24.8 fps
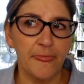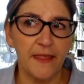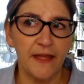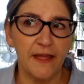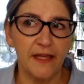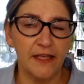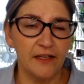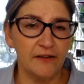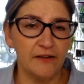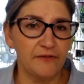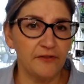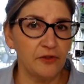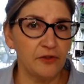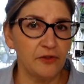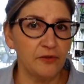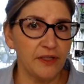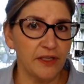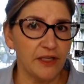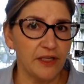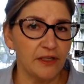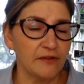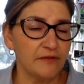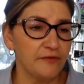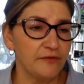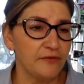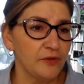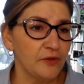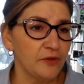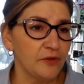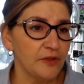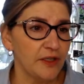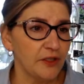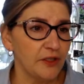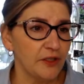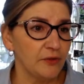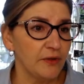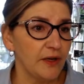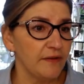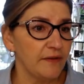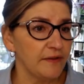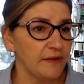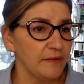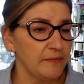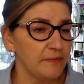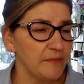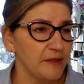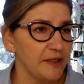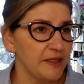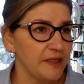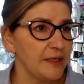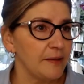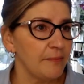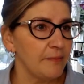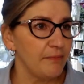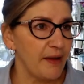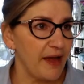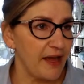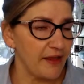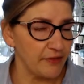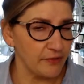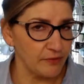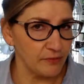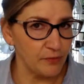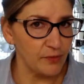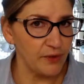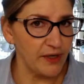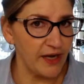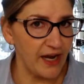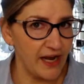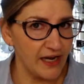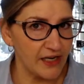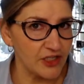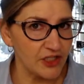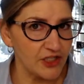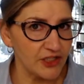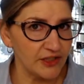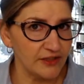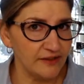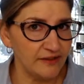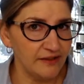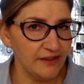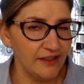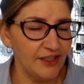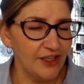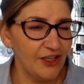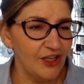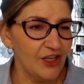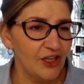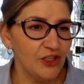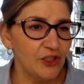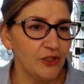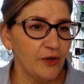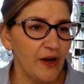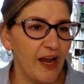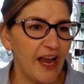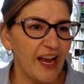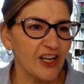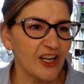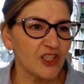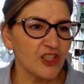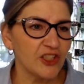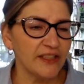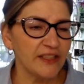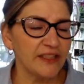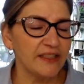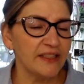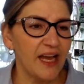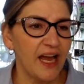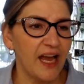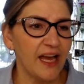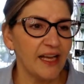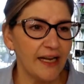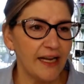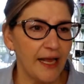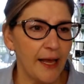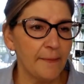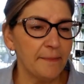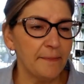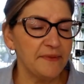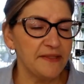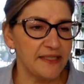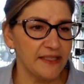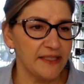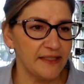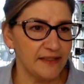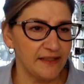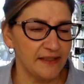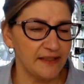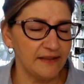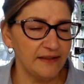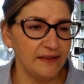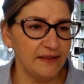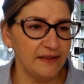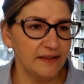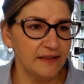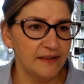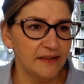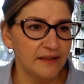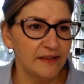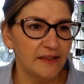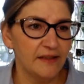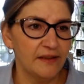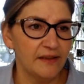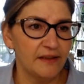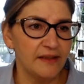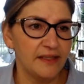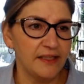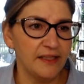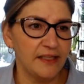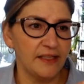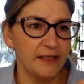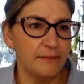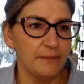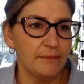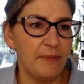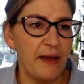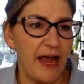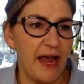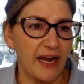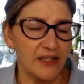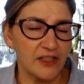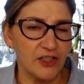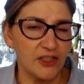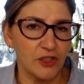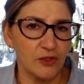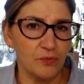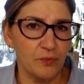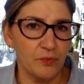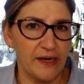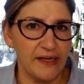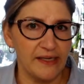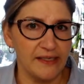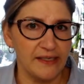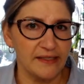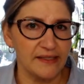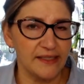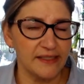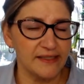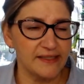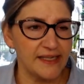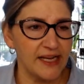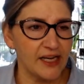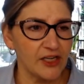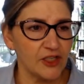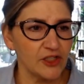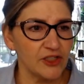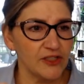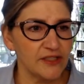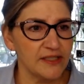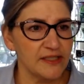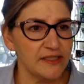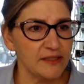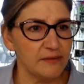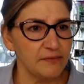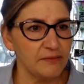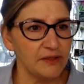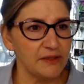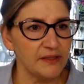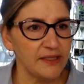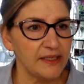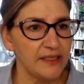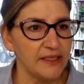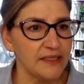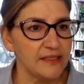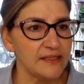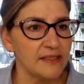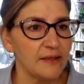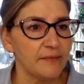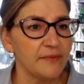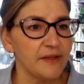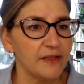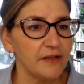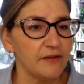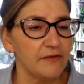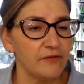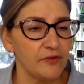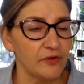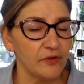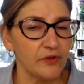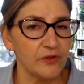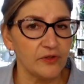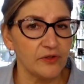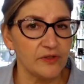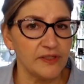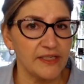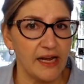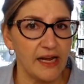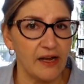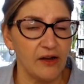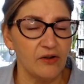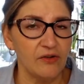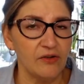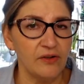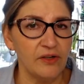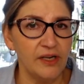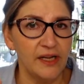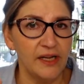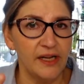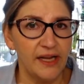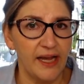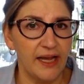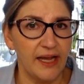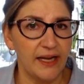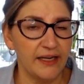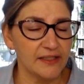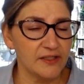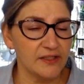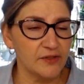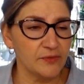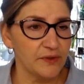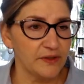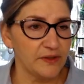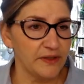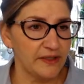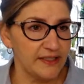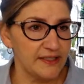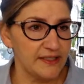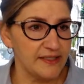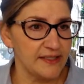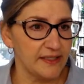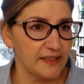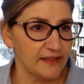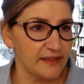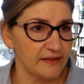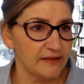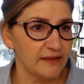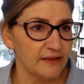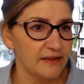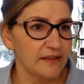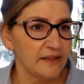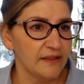if you eat a food and you have an immediate bathroom reaction, you're actually not emptying the impacted waste. It's actually stimulating something further down and it's releasing,